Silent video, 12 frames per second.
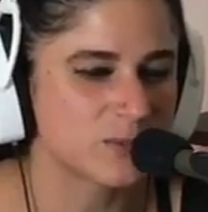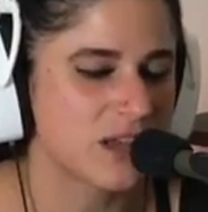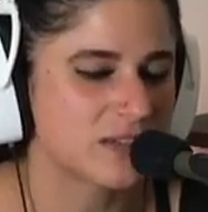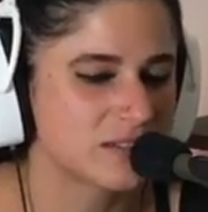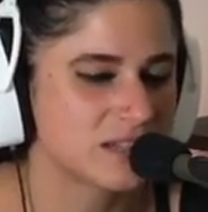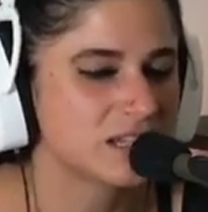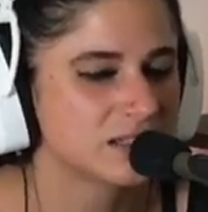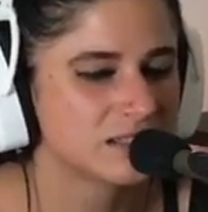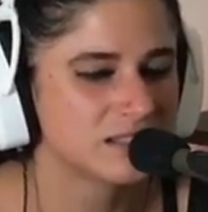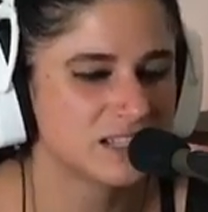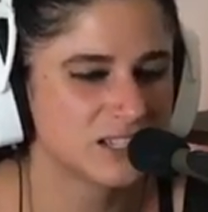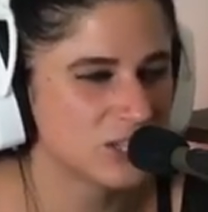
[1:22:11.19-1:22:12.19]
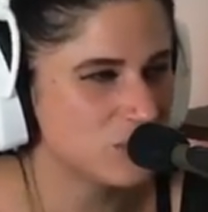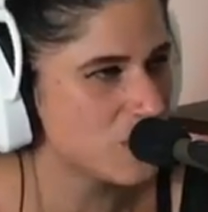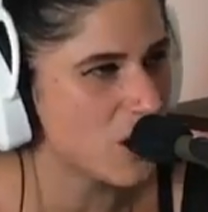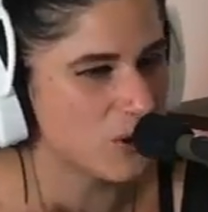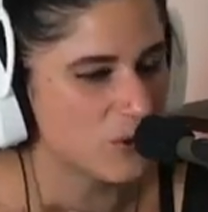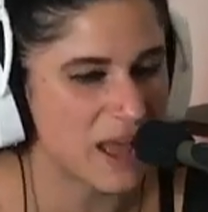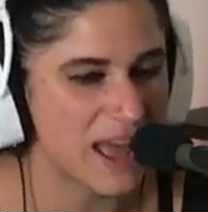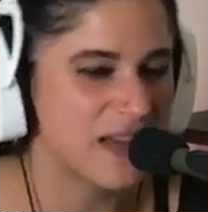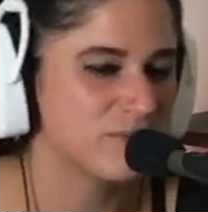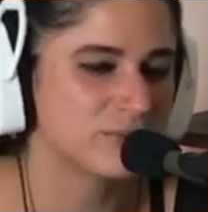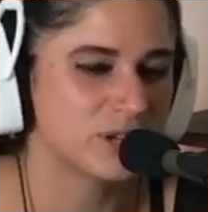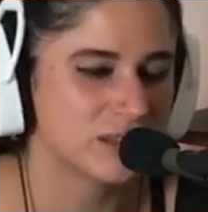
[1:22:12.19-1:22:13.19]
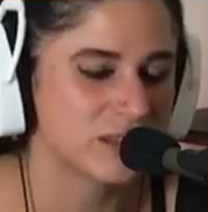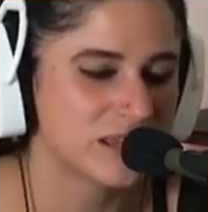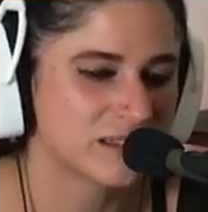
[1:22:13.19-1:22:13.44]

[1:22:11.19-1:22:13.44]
wrestling. Like, everything.